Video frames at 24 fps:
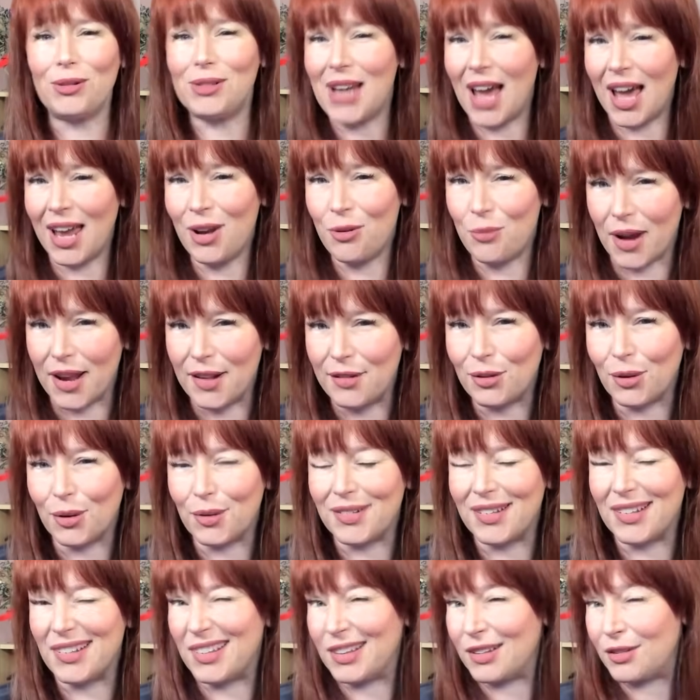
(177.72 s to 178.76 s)
Iltani
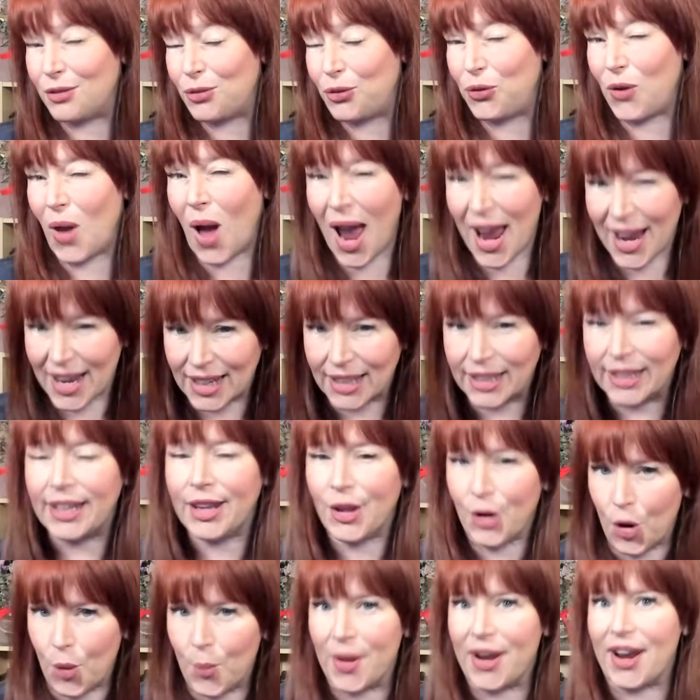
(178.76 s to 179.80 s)
Resources is flying a
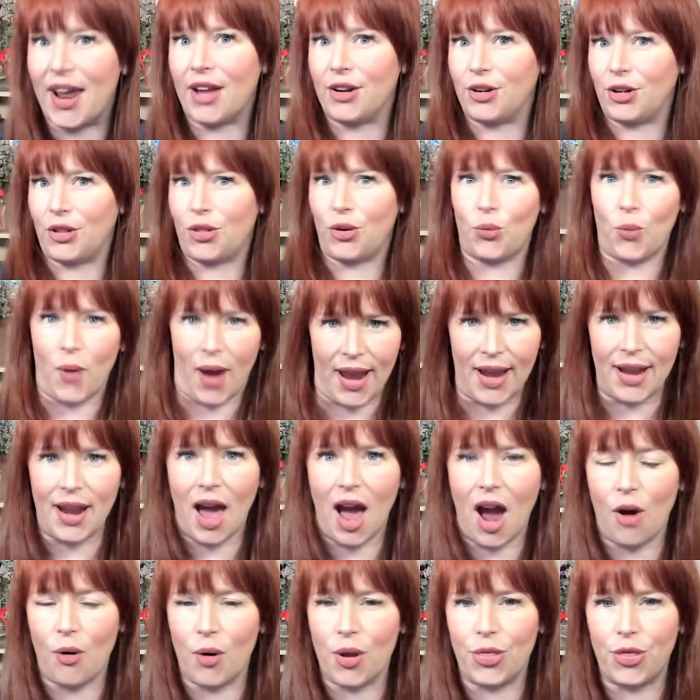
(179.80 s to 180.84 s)
little bit under the
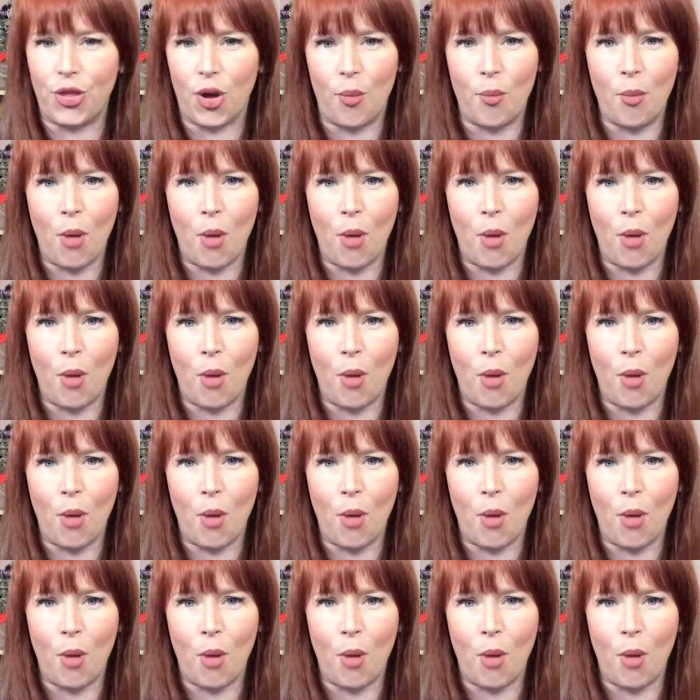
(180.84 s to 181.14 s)
radar at the